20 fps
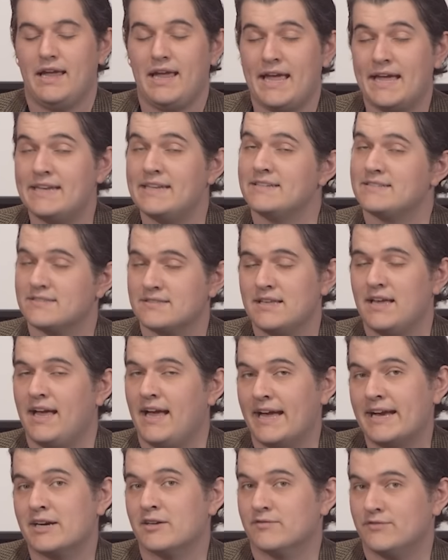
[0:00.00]
and it's the
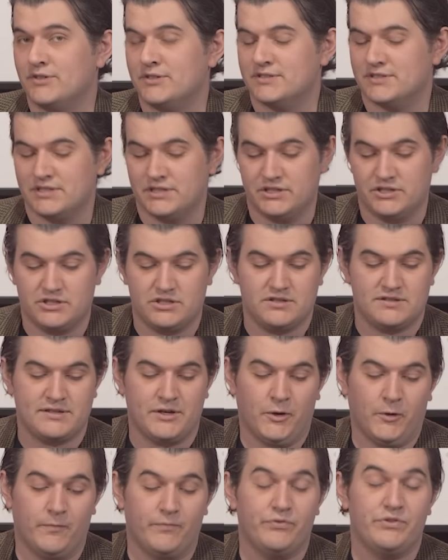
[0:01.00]
higher voltage.
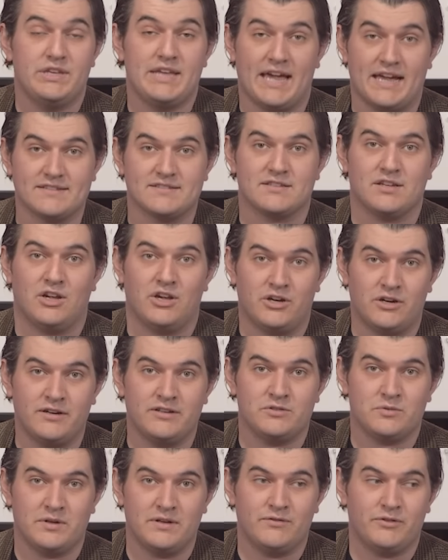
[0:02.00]
So yes,
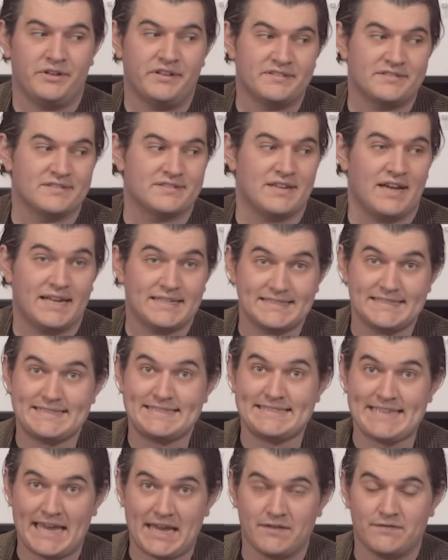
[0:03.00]
120 volts is not
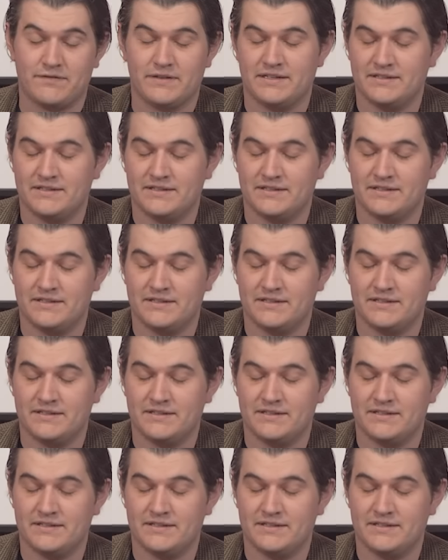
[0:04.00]
safe.